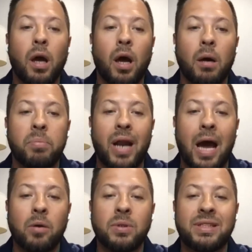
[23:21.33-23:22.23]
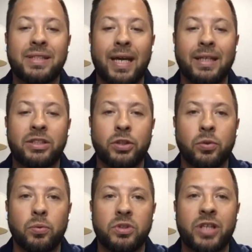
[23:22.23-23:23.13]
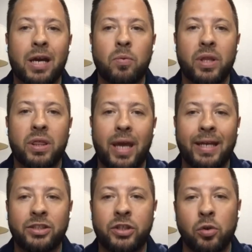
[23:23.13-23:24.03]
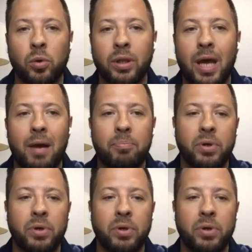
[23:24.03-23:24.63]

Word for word: Um, but I would say to check with HQ on that.